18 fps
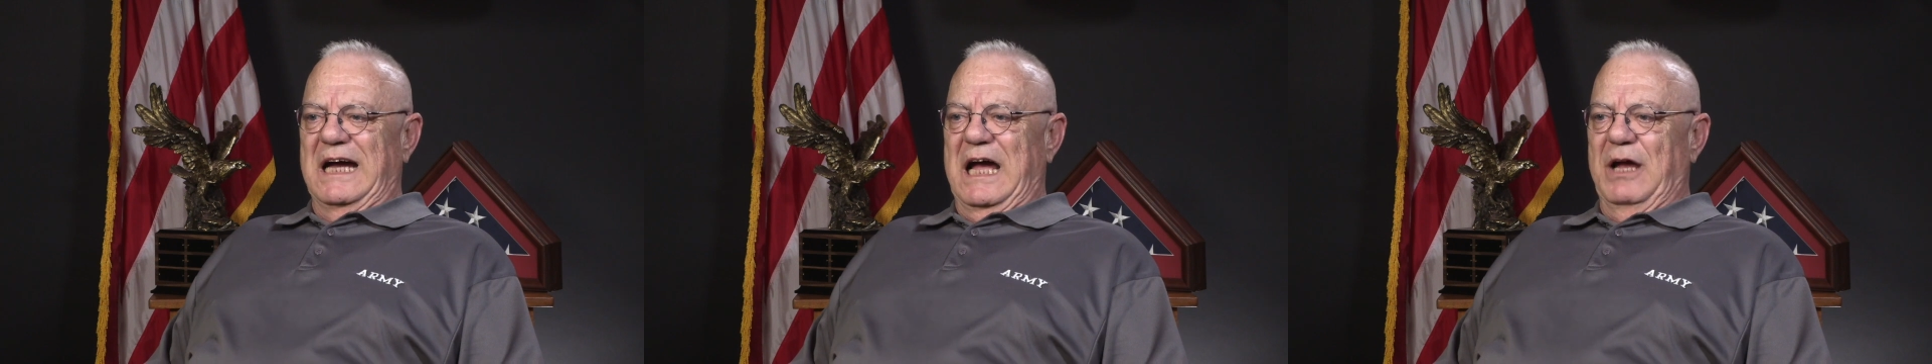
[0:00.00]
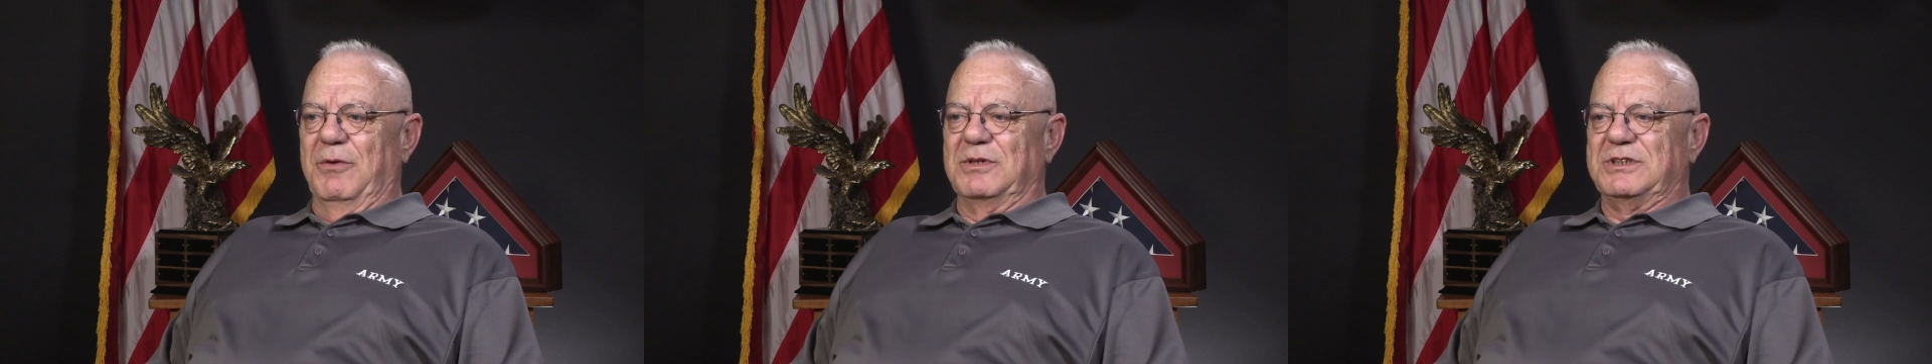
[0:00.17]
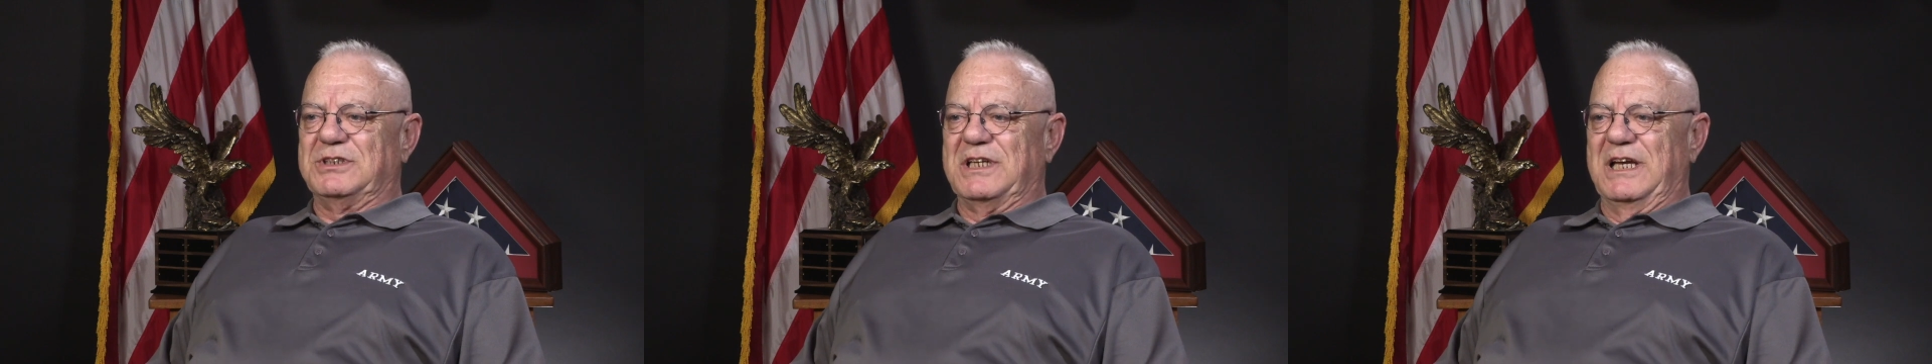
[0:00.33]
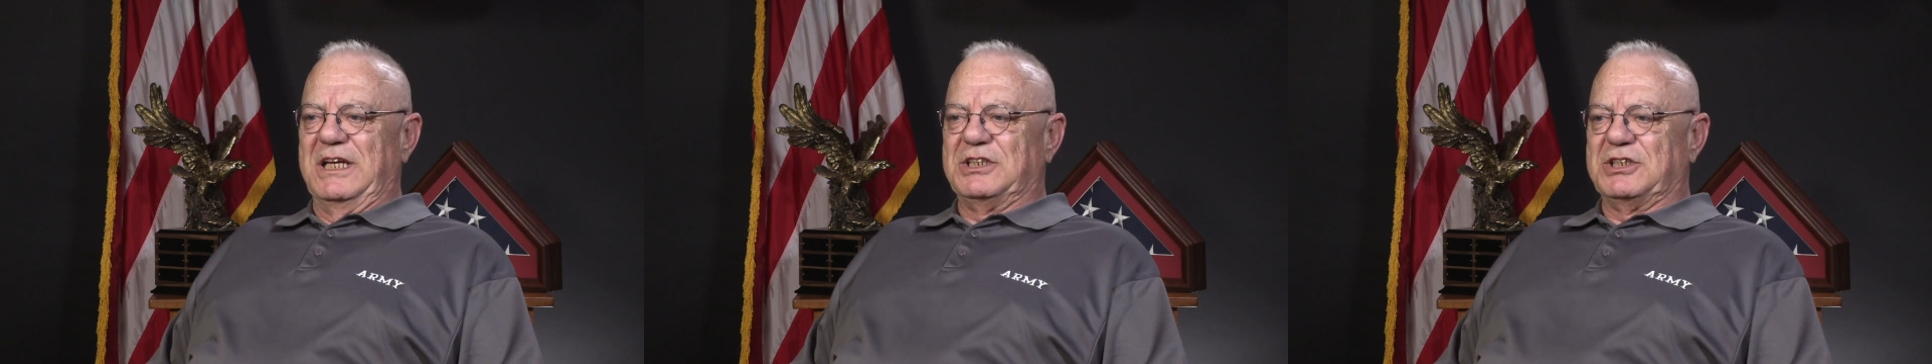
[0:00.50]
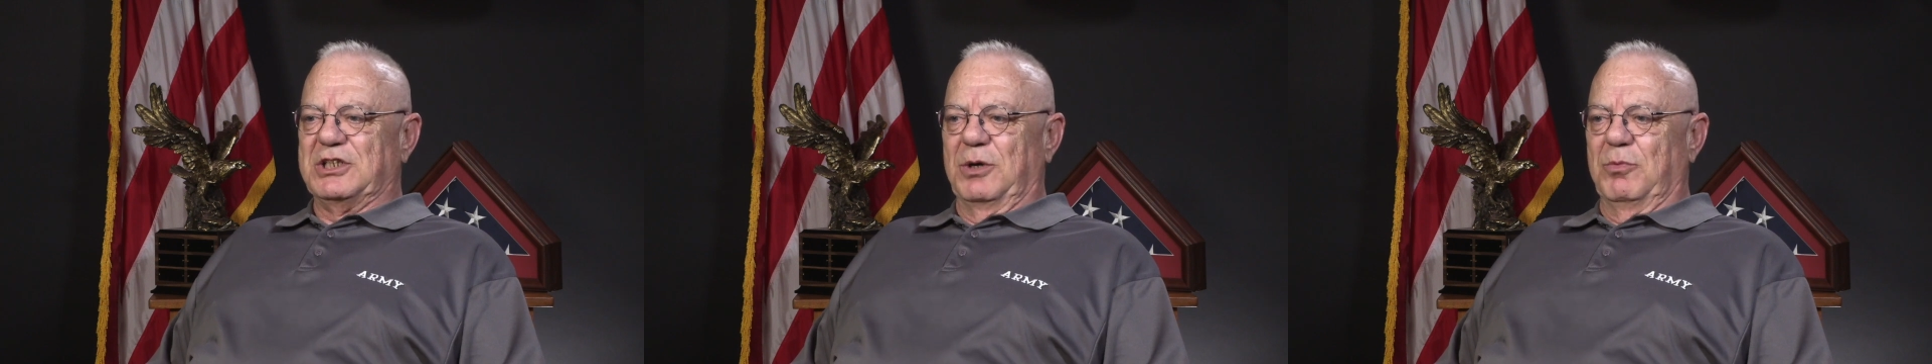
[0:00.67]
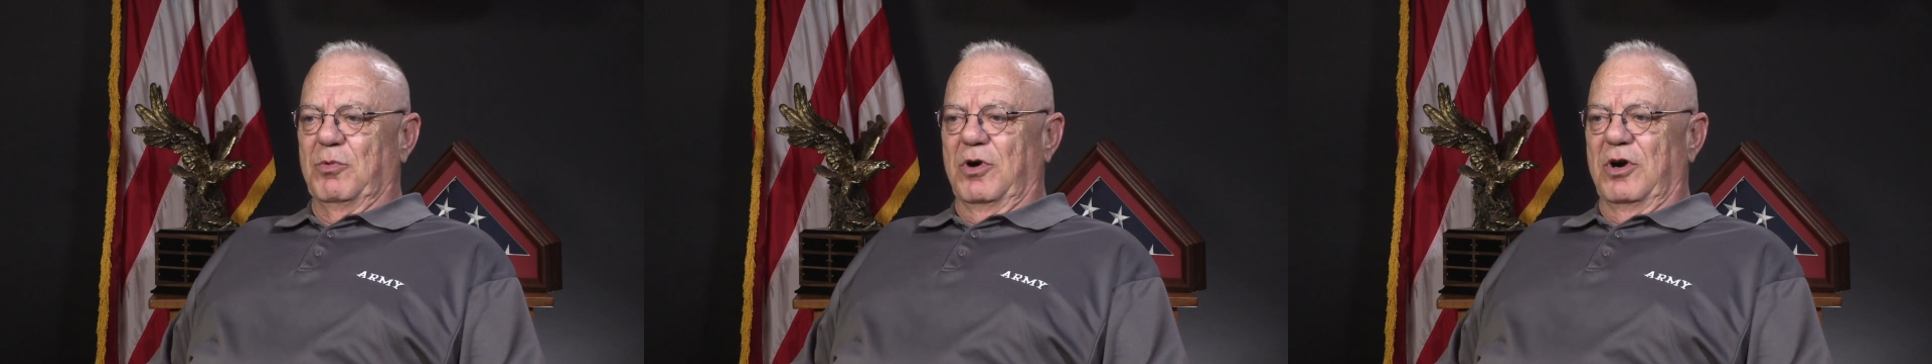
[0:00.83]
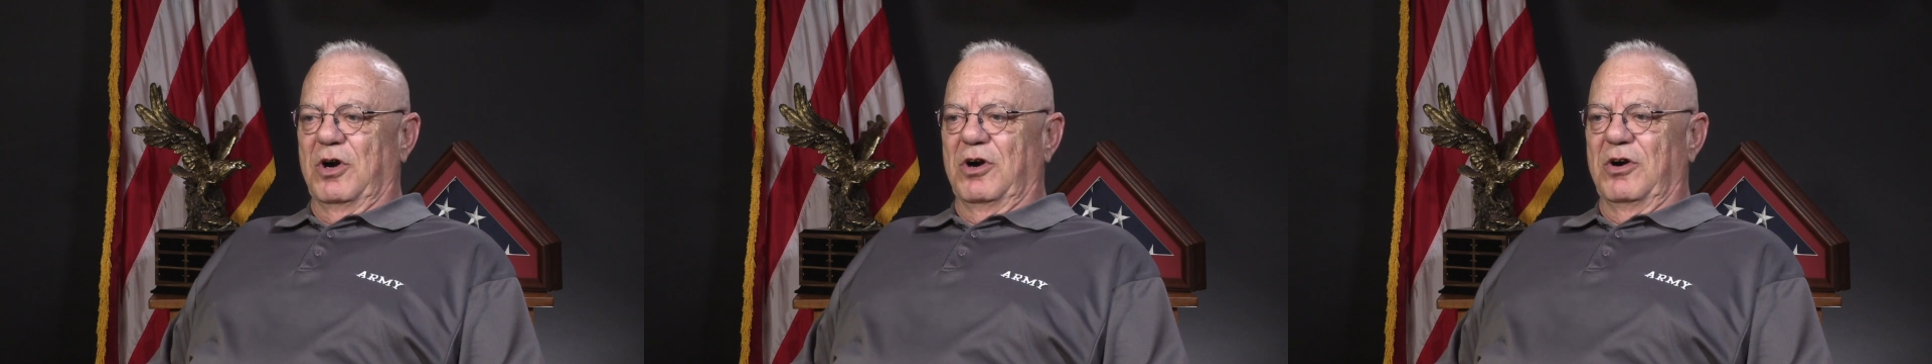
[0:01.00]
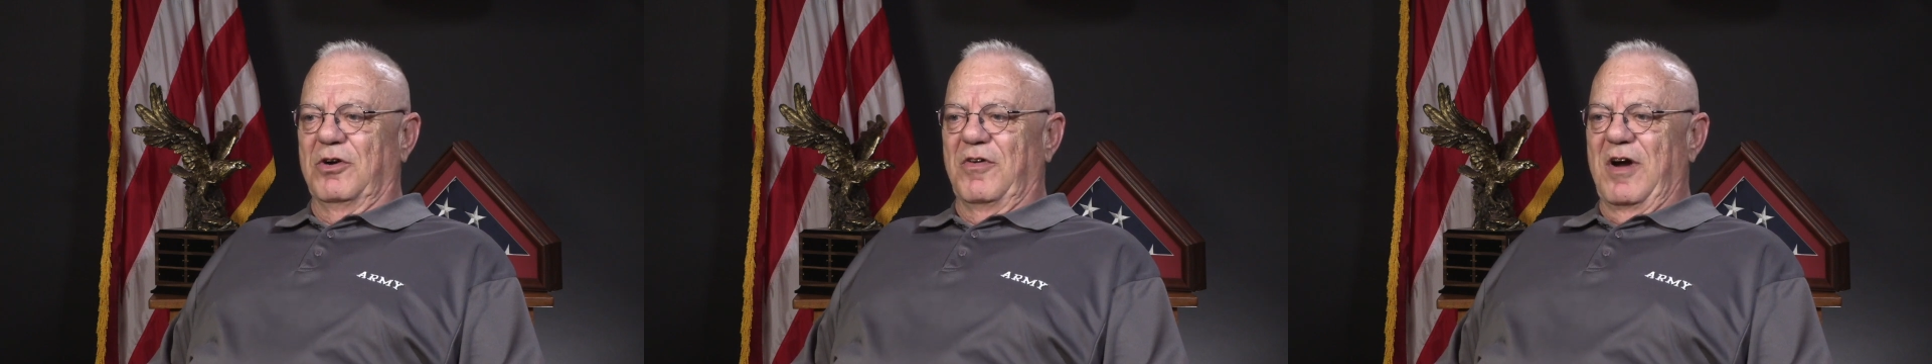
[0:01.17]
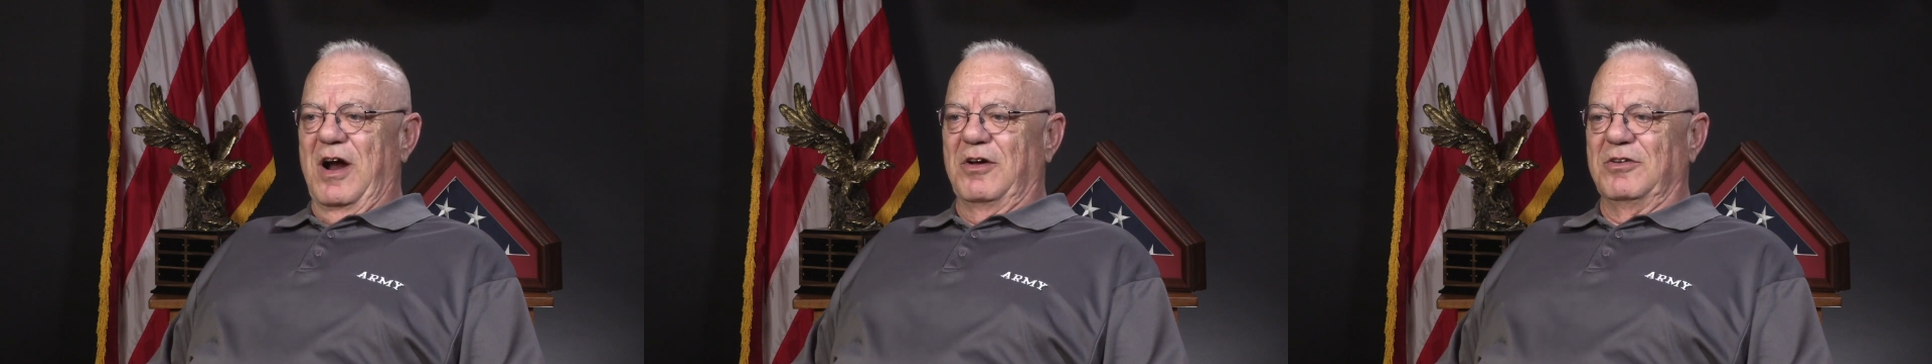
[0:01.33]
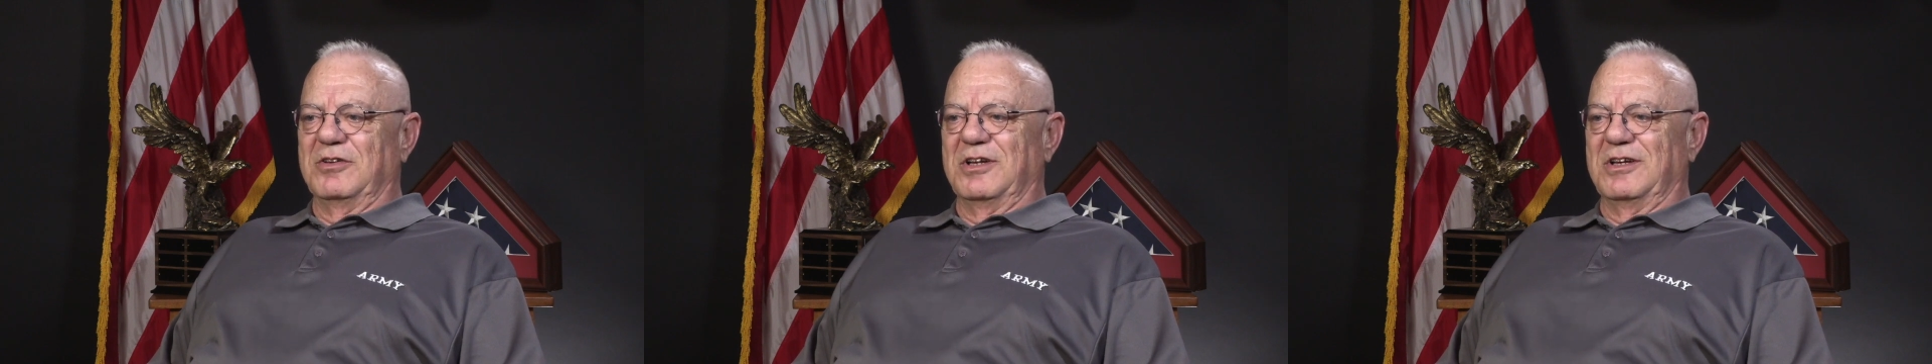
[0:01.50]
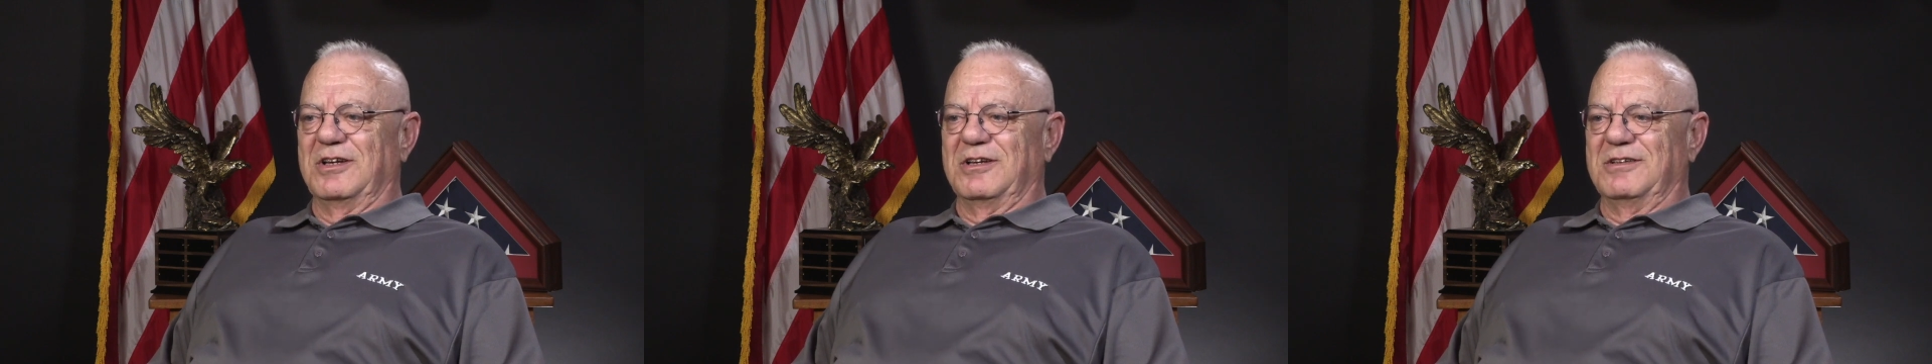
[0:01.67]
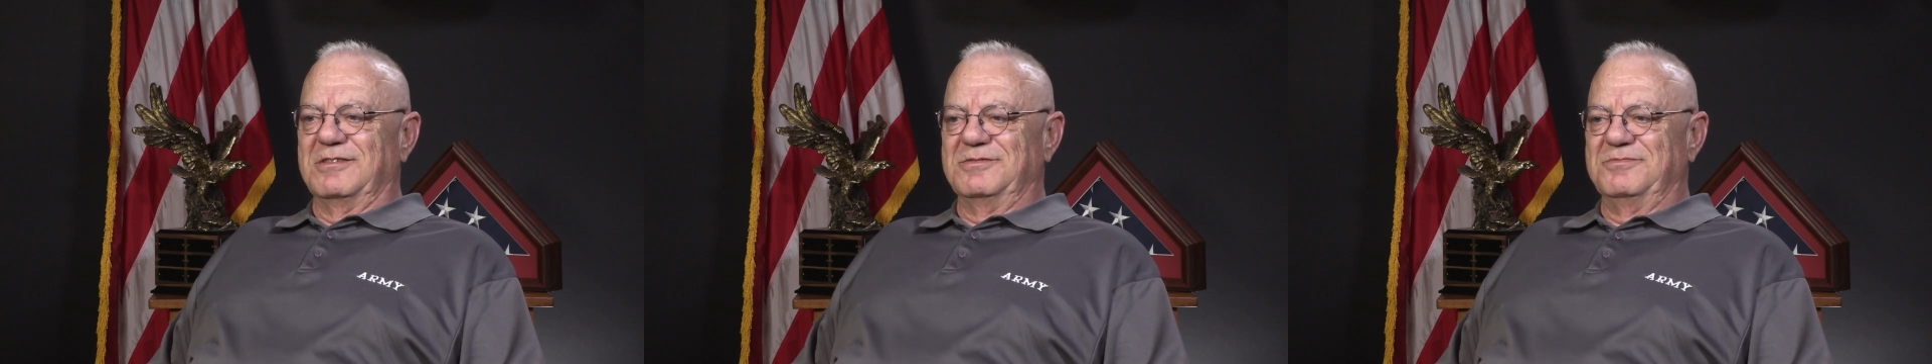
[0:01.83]
I would say somewhere around
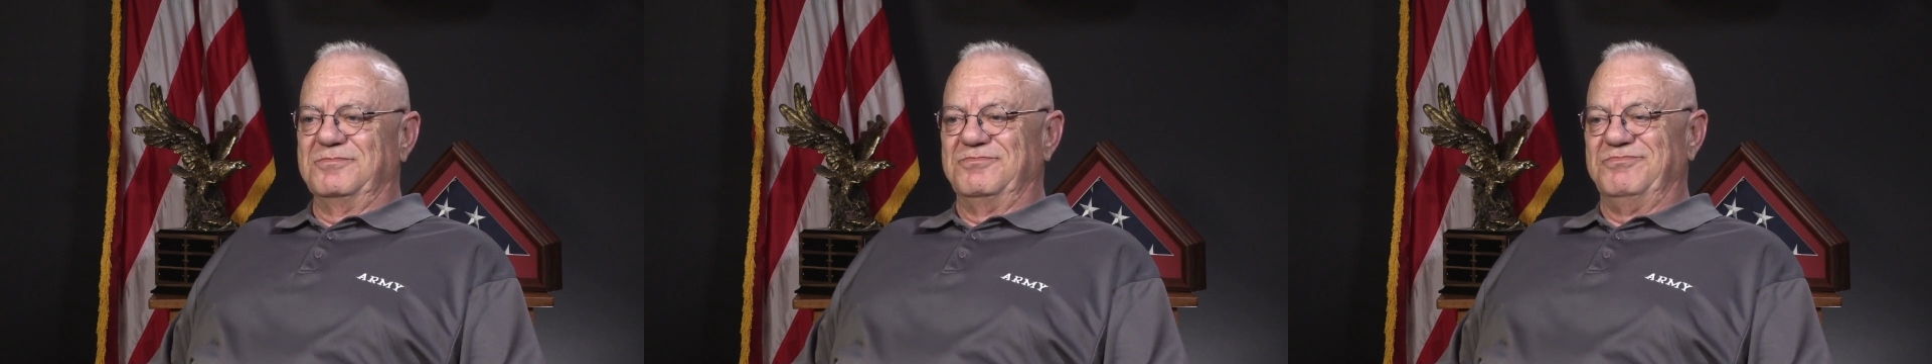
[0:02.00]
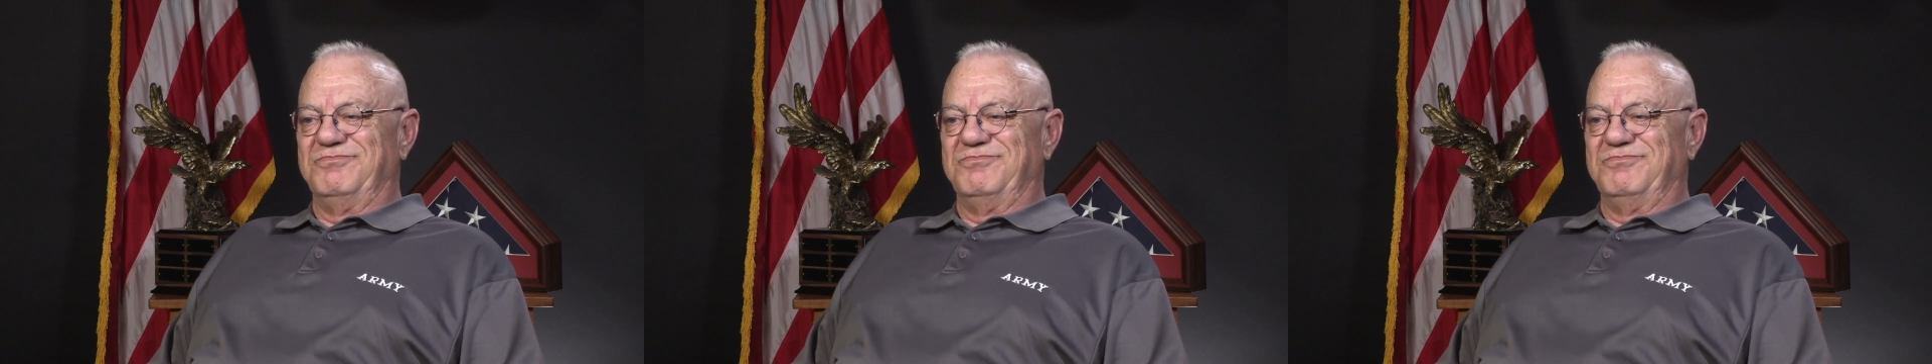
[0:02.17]
the